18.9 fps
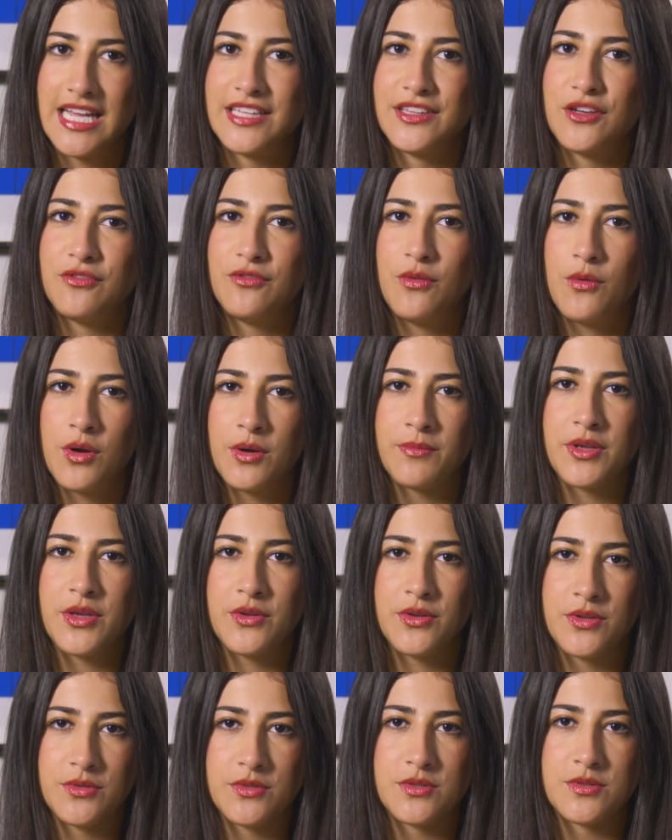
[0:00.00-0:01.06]
The form
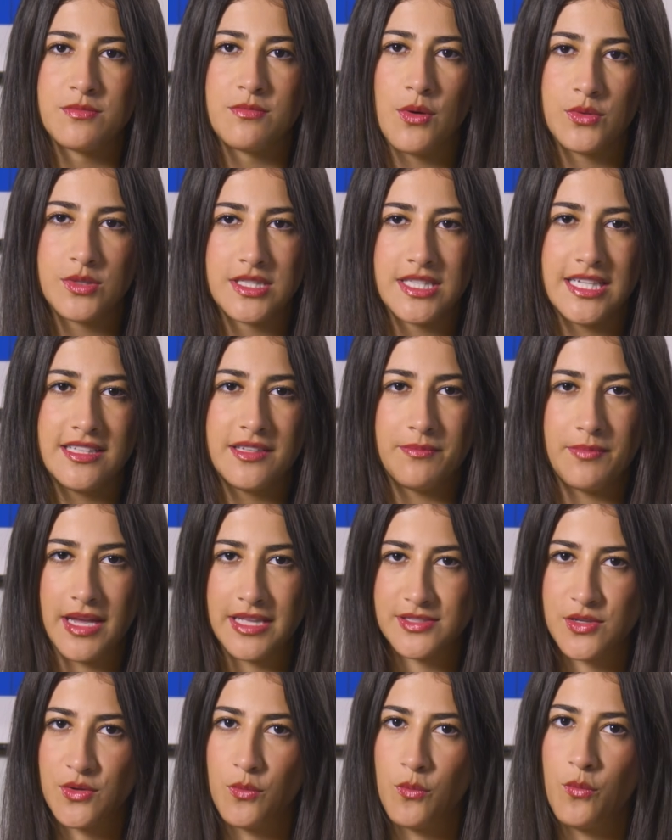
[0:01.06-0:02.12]
you use mostly
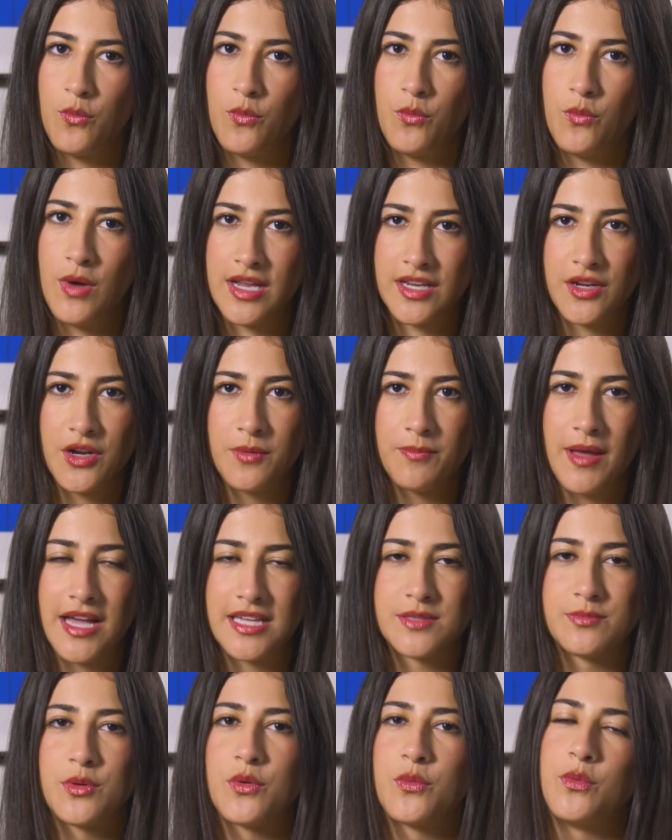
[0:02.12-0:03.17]
depends on when your
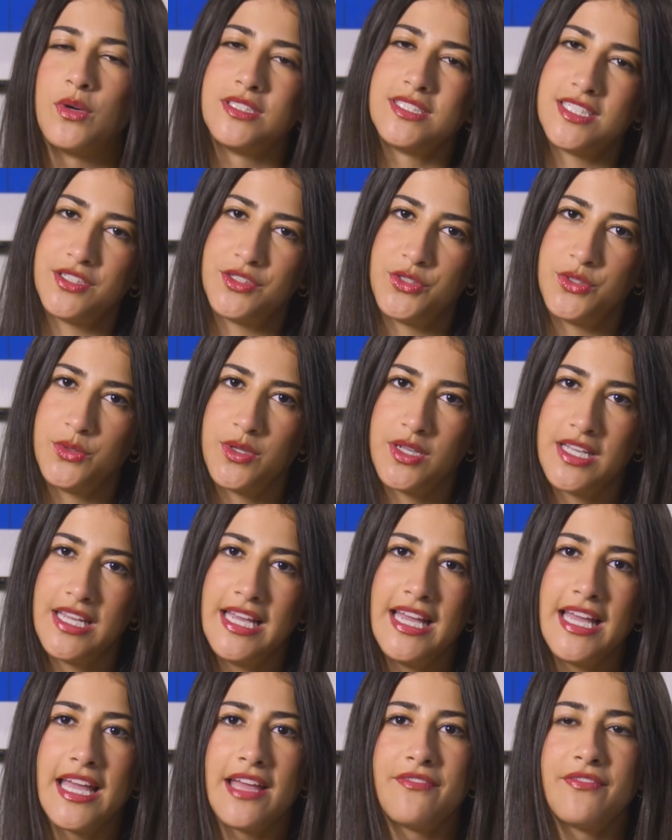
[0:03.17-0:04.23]
passport was issued.
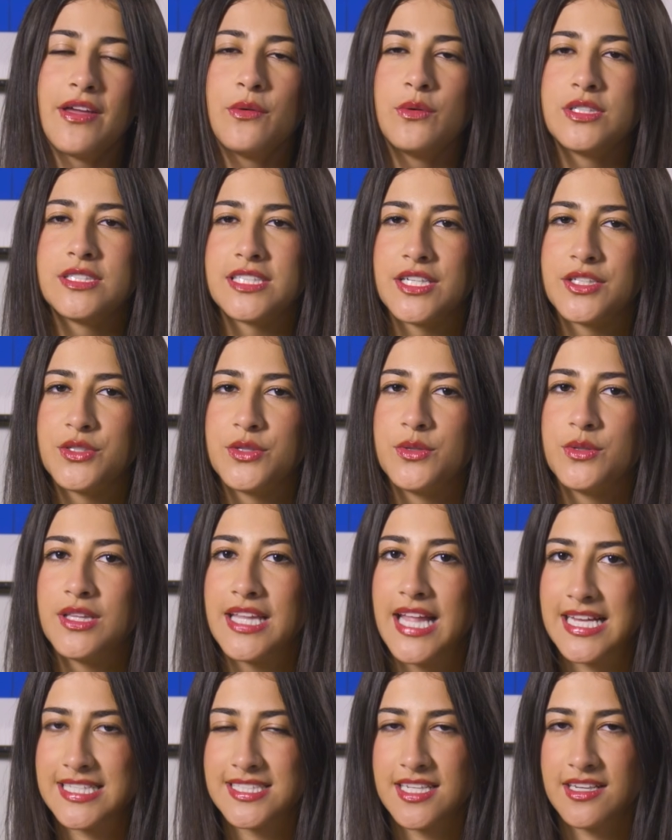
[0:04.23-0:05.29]
If it was issued
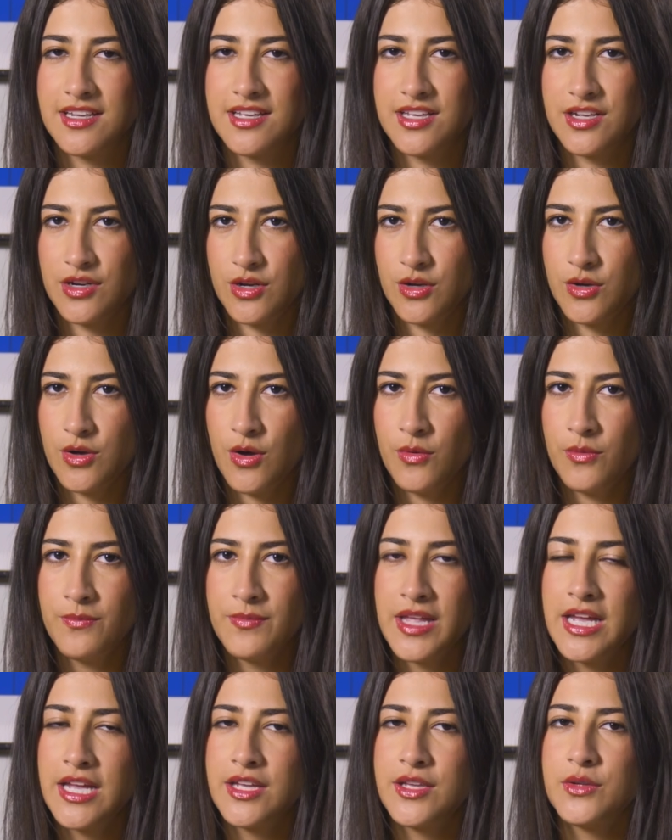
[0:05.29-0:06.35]
less than a year ago,
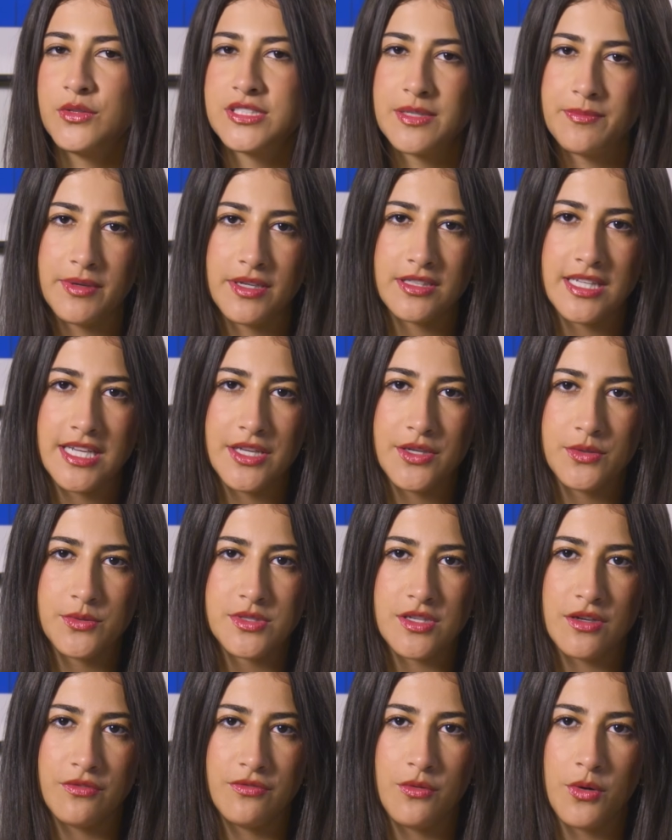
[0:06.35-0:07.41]
you'll typically
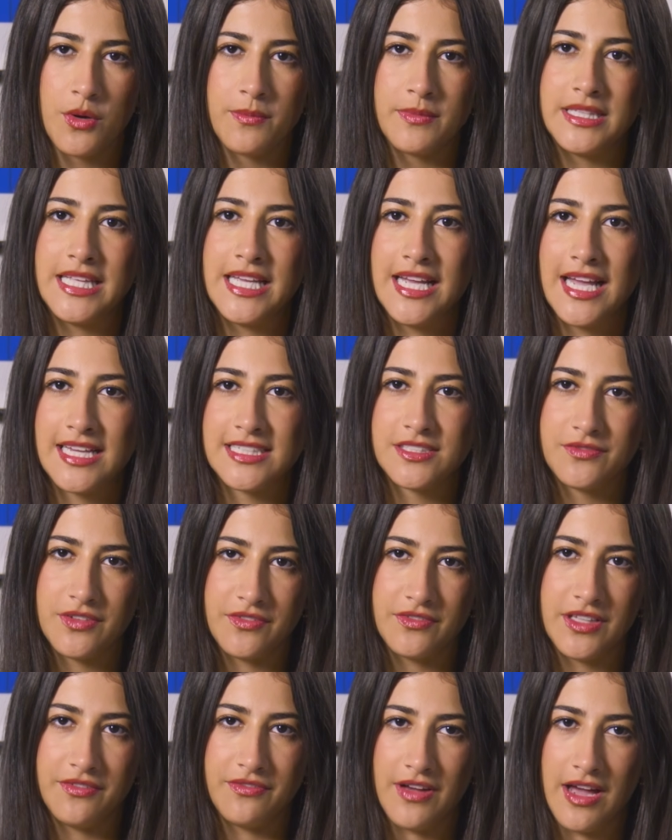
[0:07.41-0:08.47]
use a form
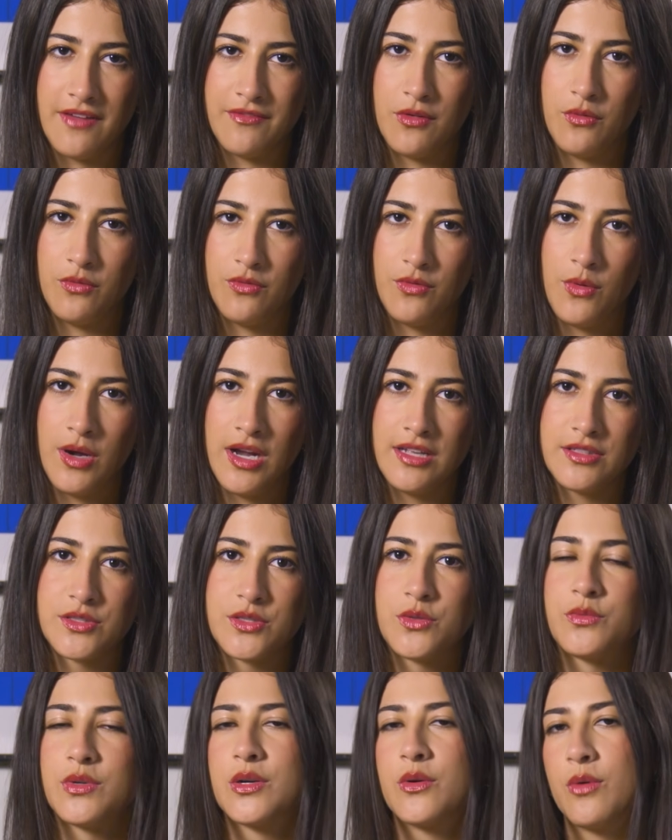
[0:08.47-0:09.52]
DS-5504
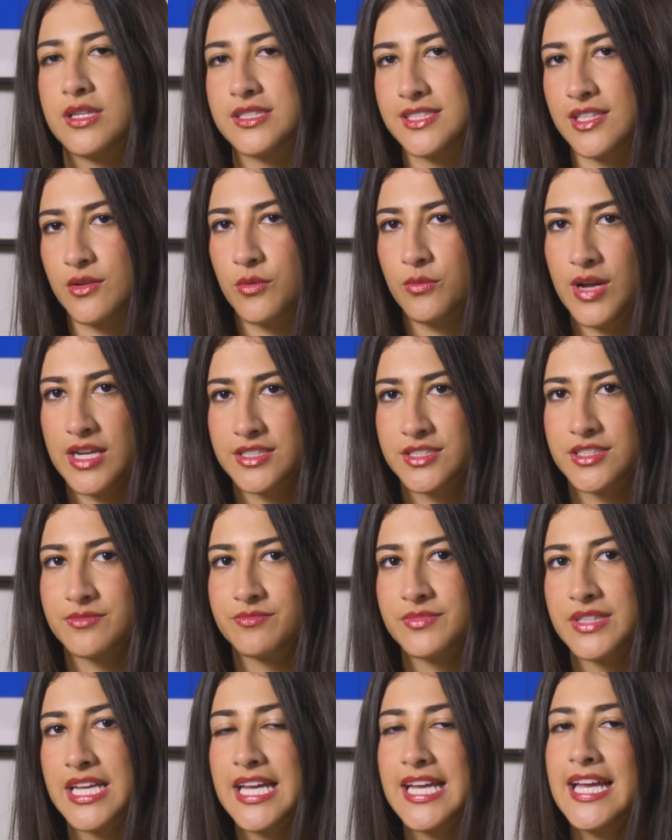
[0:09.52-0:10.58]
to request a correction.
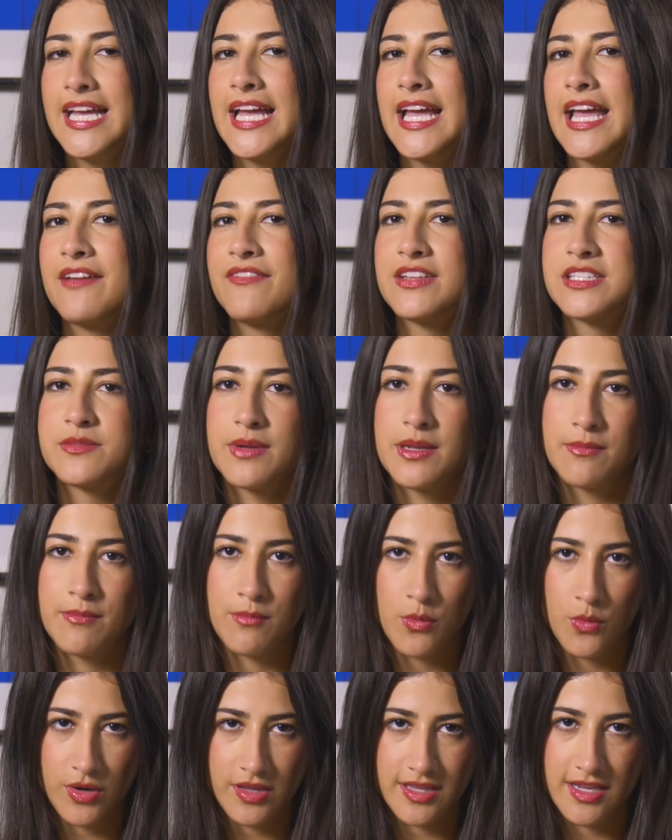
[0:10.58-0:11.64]
If it's
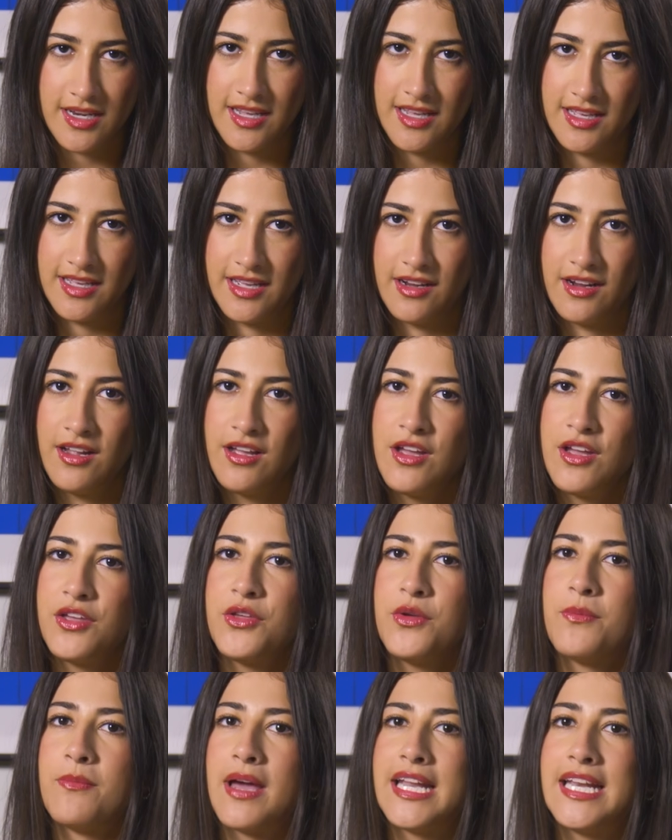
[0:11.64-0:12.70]
been more than a year,
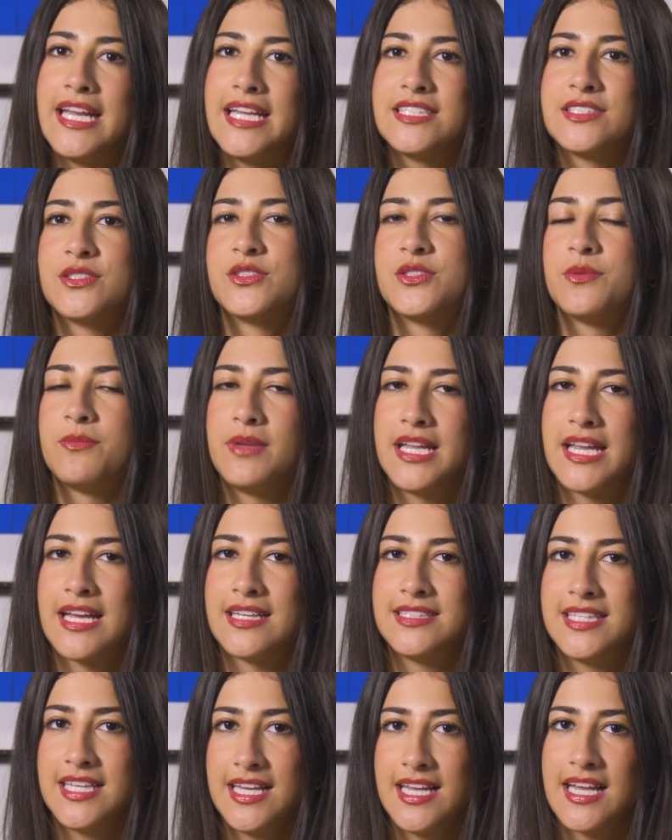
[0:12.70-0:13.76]
you might need to submit
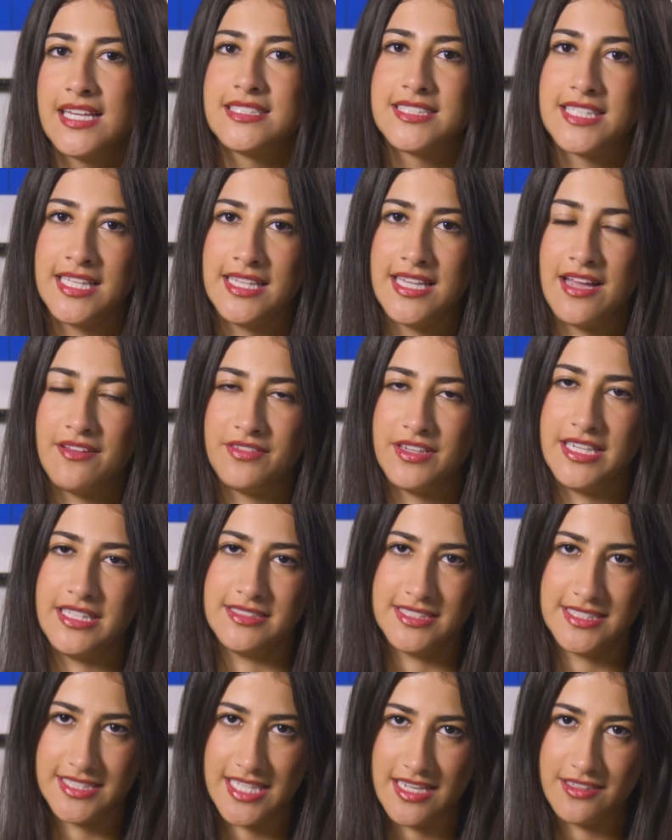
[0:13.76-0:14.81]
a DS-11
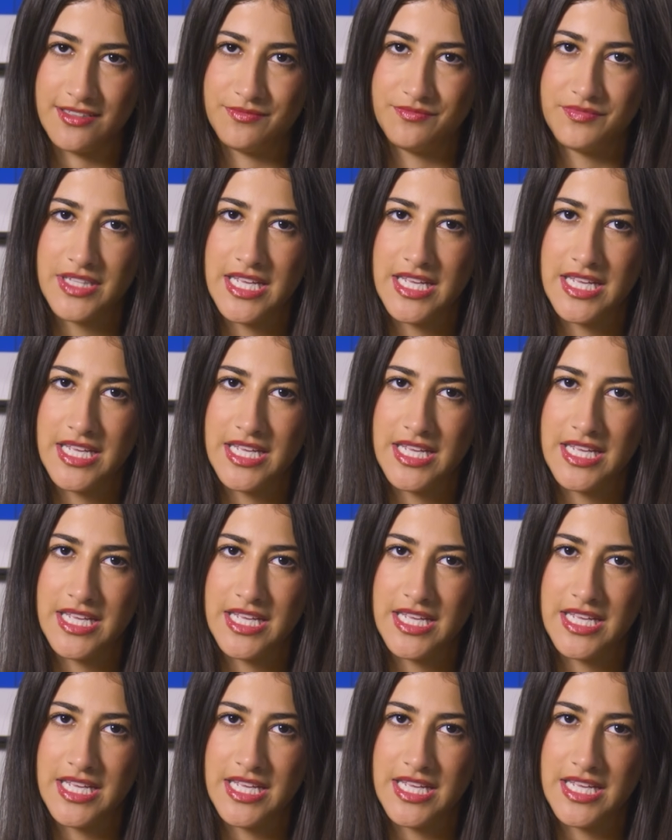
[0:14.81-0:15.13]
instead.